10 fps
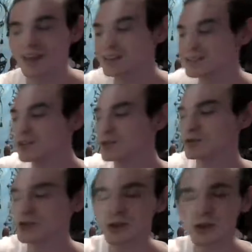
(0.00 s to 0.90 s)
so
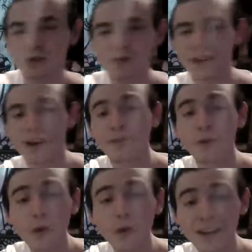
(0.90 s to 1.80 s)
to
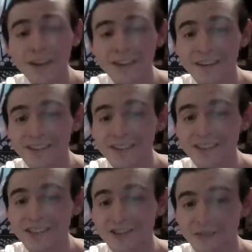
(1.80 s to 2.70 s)
avoid the
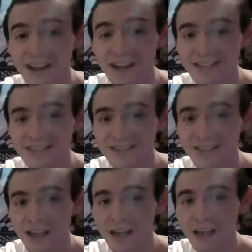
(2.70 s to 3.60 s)
stress,
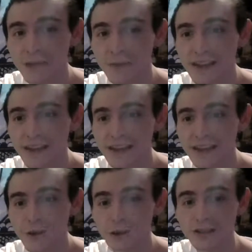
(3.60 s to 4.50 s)
you
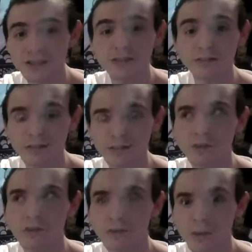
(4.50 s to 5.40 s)
may, or
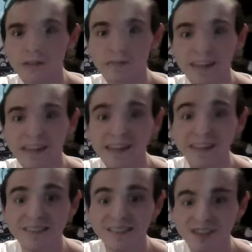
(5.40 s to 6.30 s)
to avoid making a
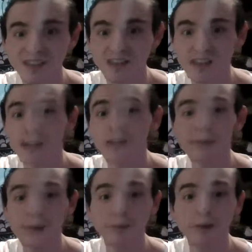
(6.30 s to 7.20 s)
decision, you
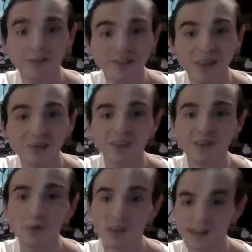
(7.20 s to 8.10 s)
may put yourself into
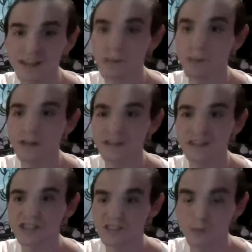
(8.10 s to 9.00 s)
work and want to
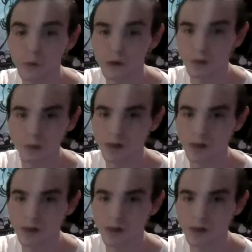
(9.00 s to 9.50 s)
just work